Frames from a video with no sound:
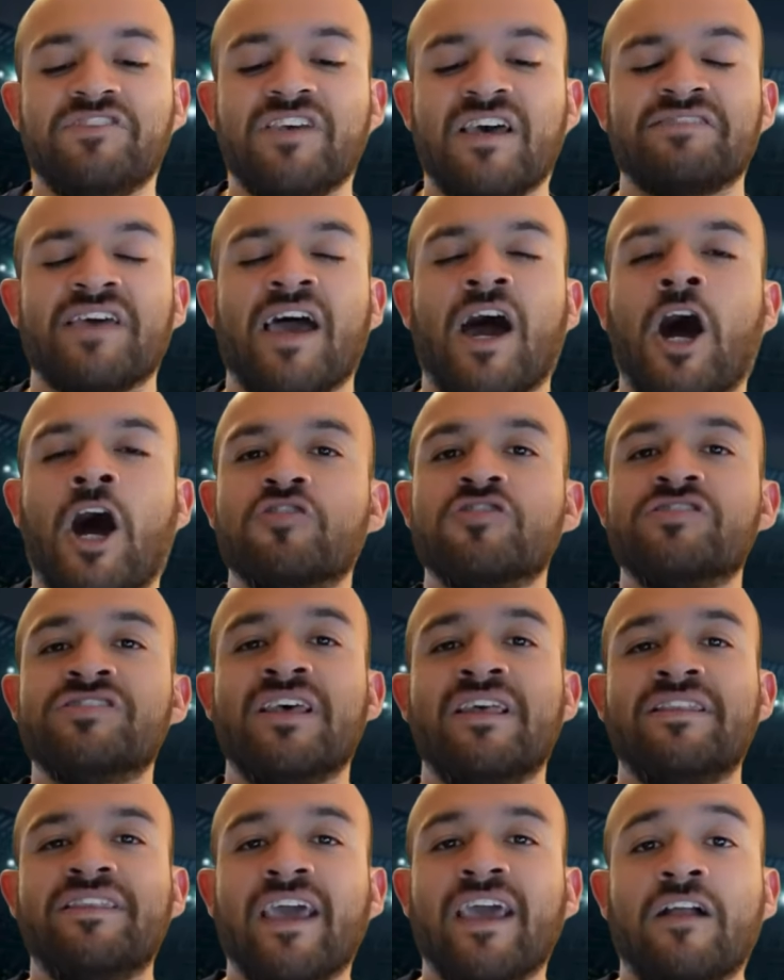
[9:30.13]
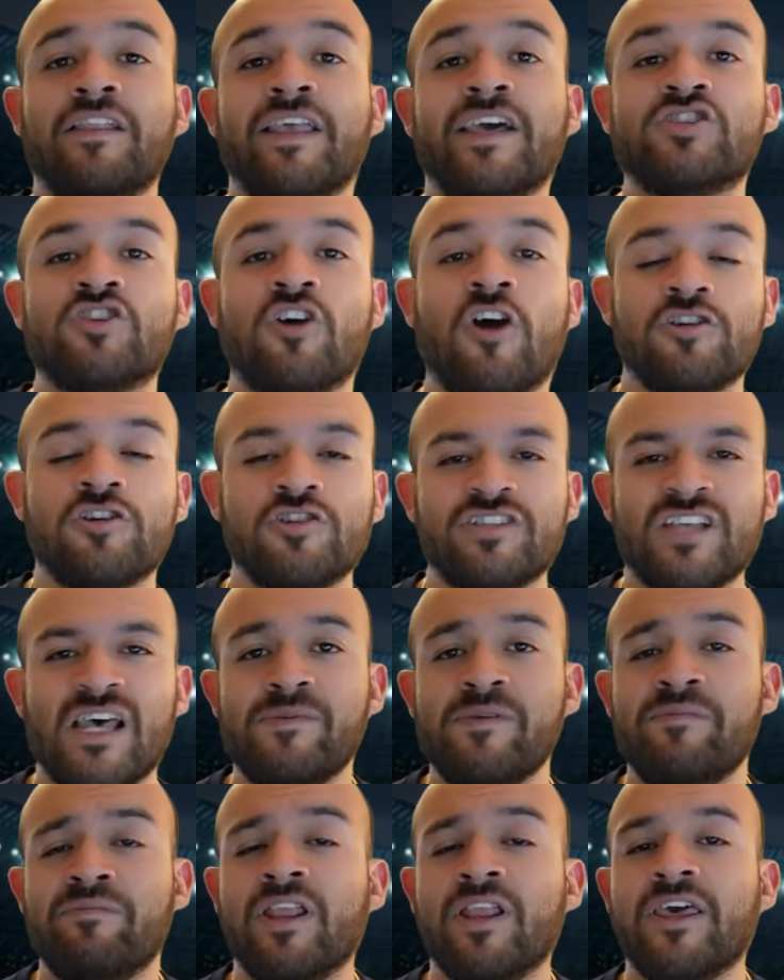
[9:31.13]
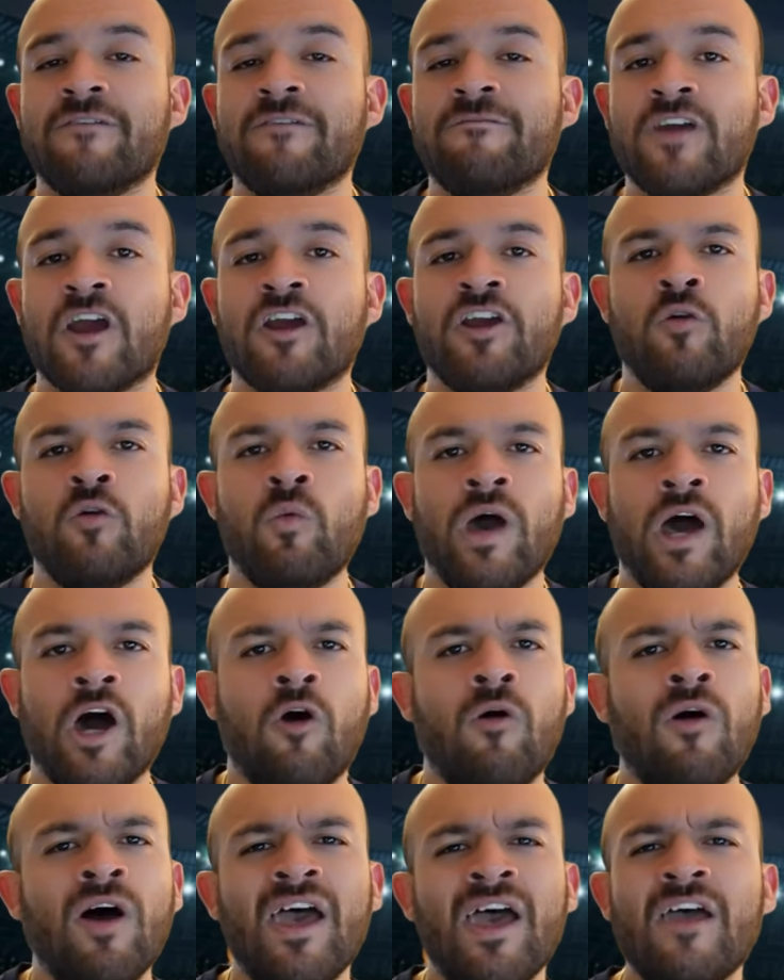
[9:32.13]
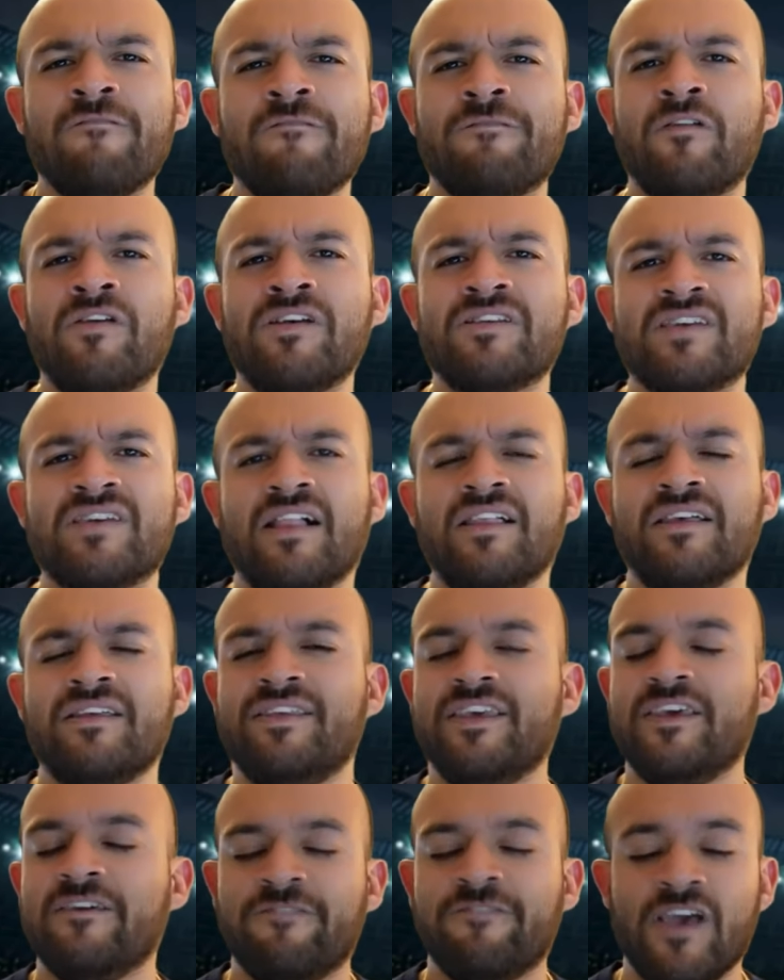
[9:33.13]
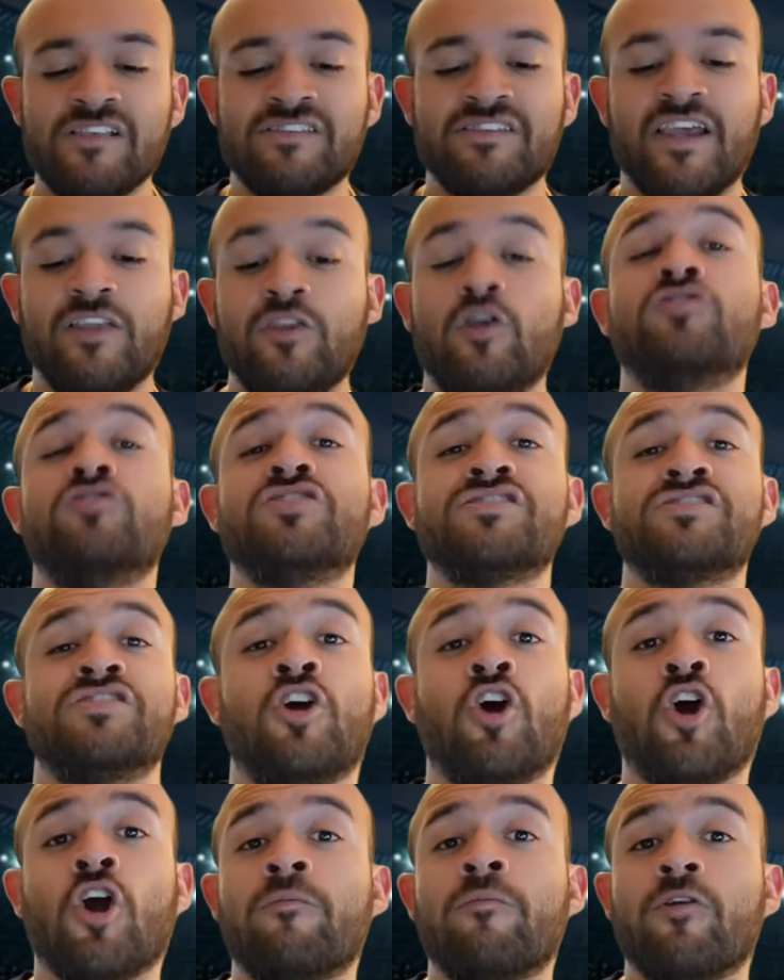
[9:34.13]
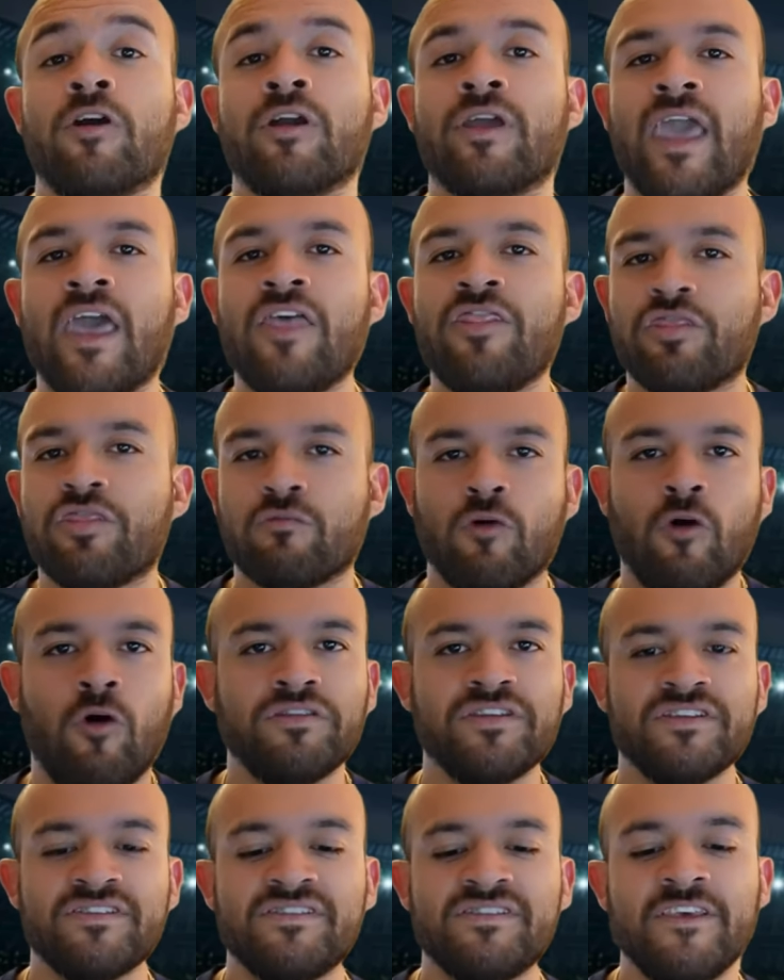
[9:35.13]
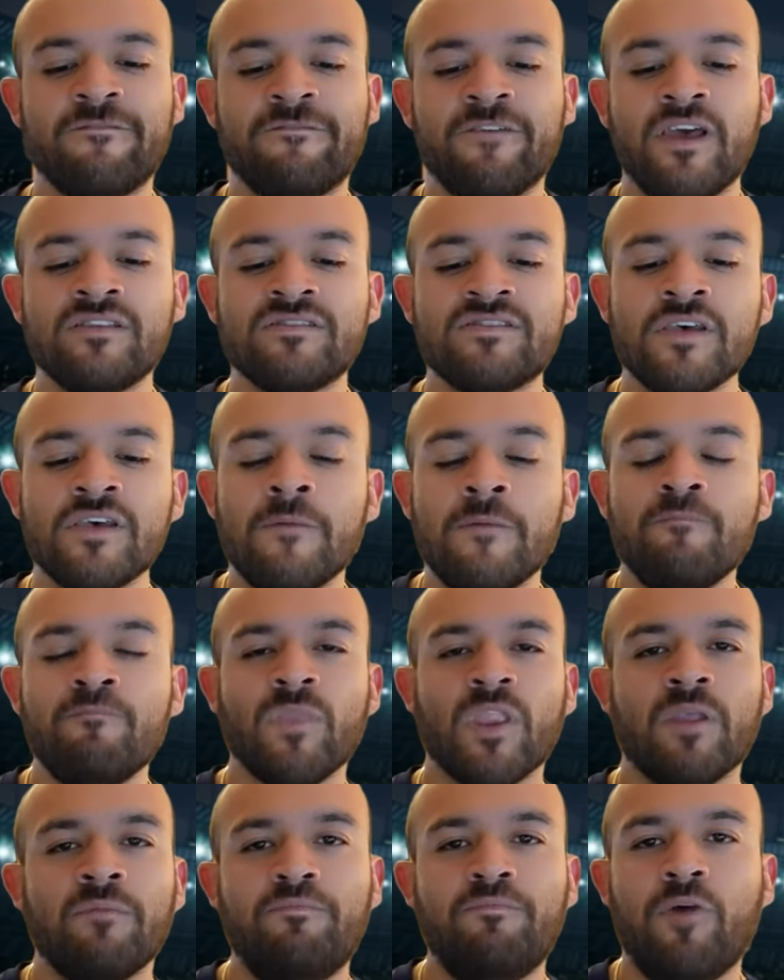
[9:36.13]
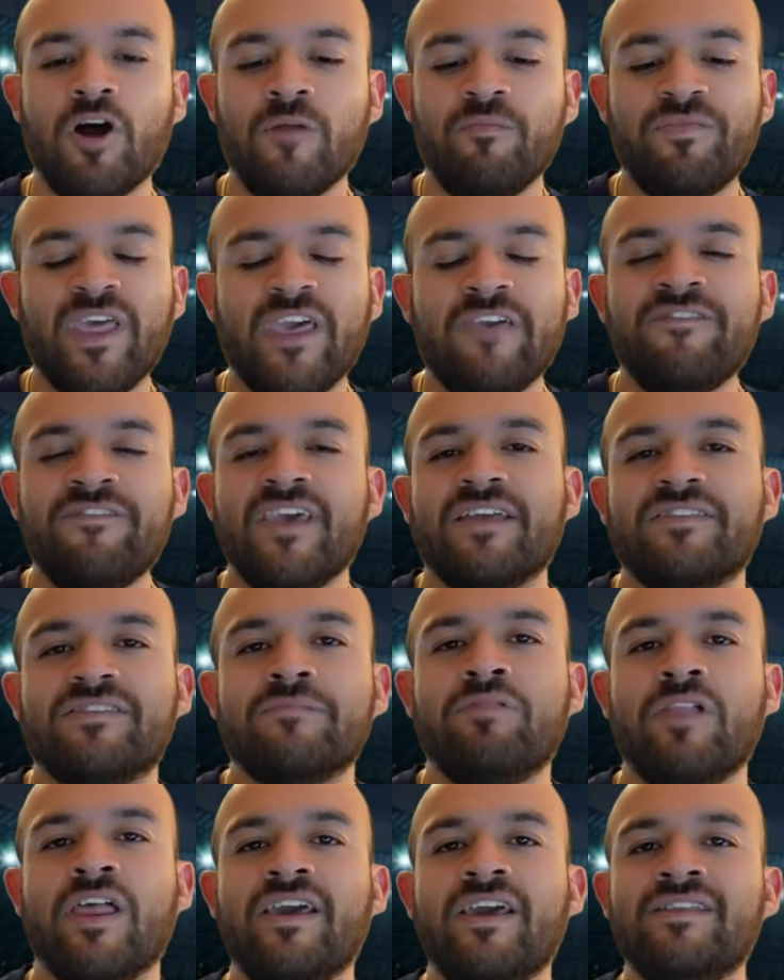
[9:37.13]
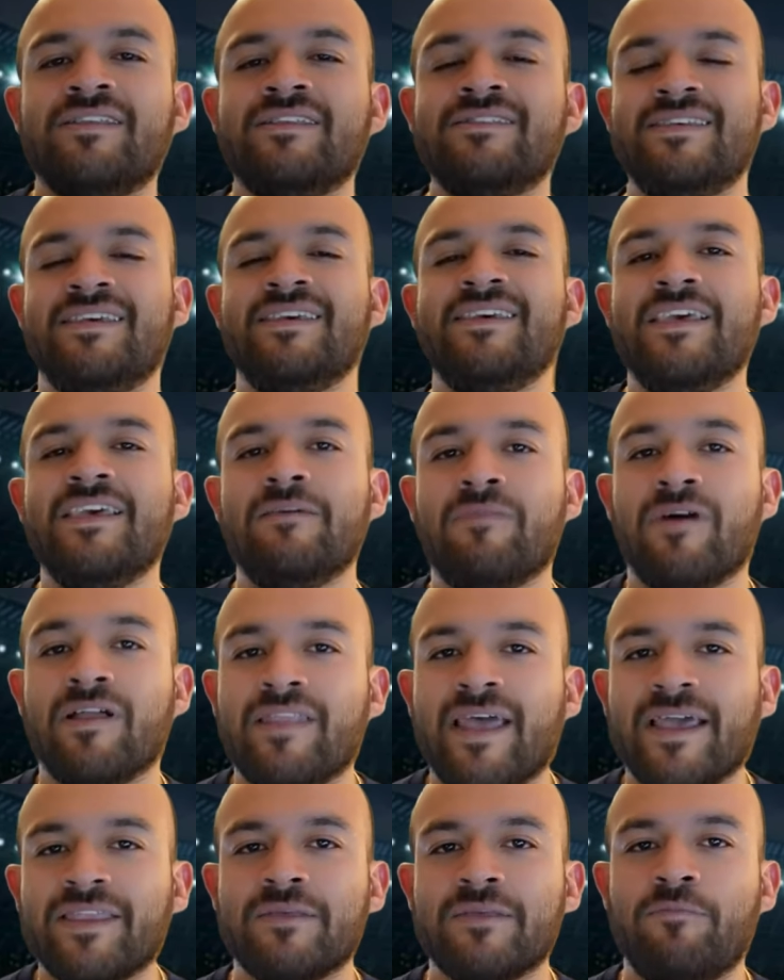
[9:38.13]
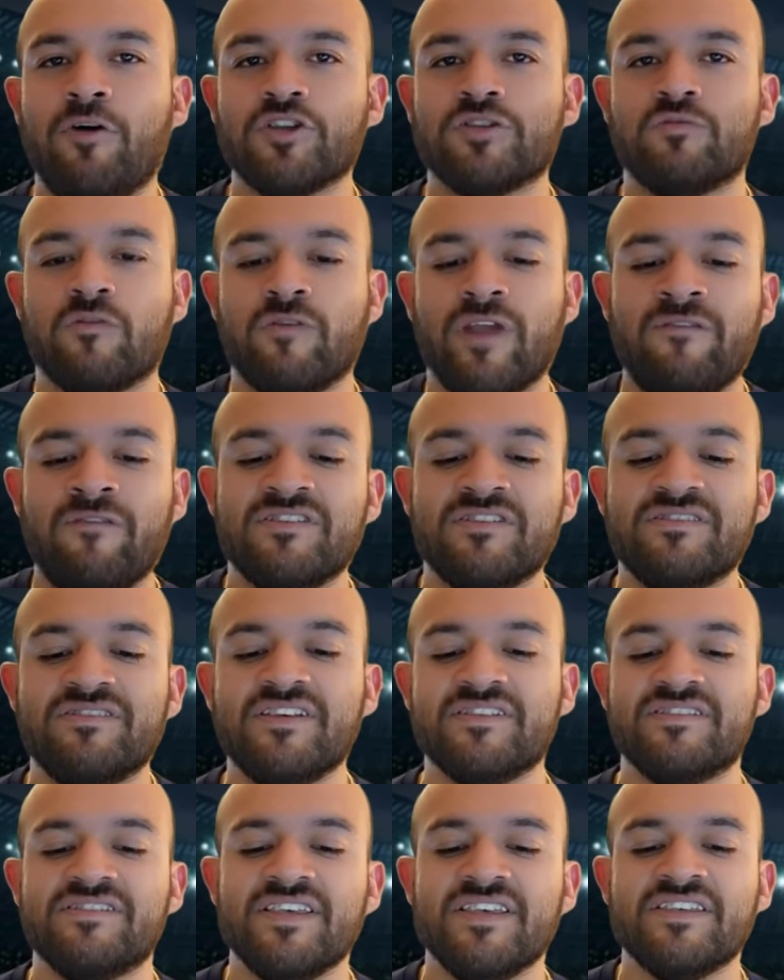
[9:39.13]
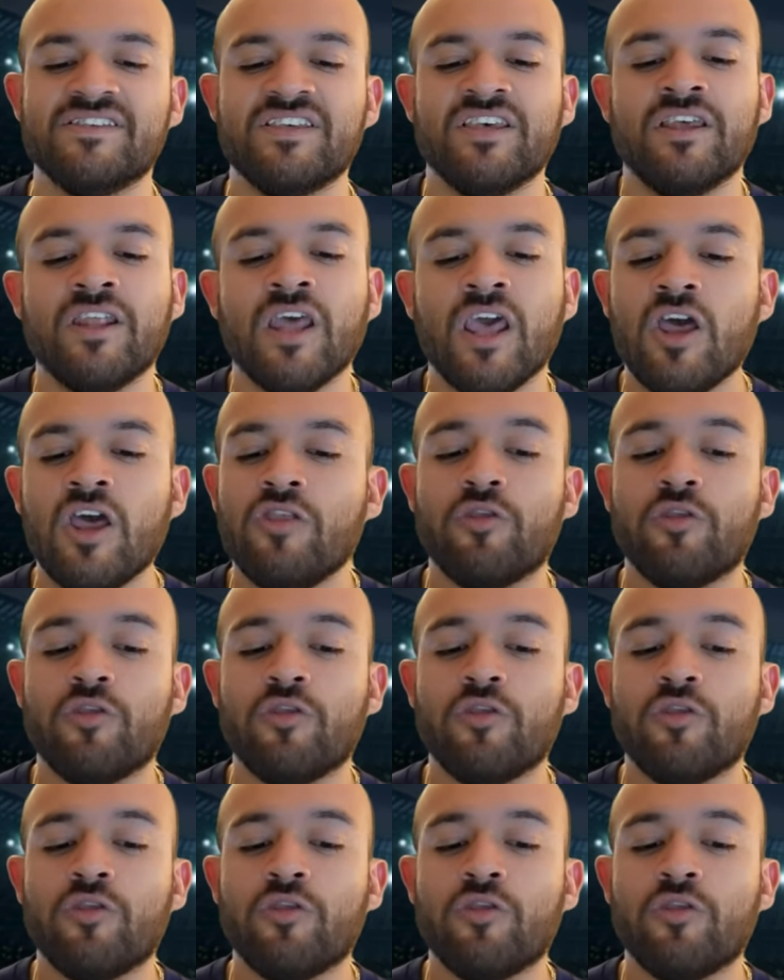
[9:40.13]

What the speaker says: Yes, I understand that the LA Chargers have been playing very well, very solid defense. And I know Justin Herbert can throw on this defense, but they've yet to play a team like the Baltimore Ravens this season.